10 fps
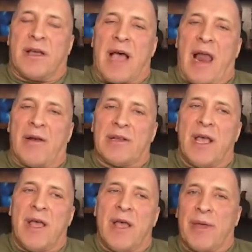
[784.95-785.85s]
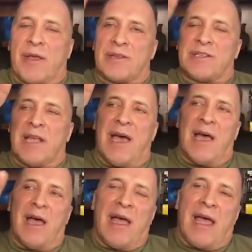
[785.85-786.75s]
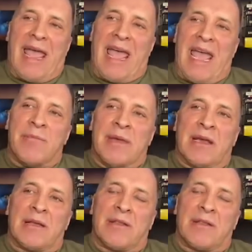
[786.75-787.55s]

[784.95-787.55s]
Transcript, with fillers: of the calories because they're aiming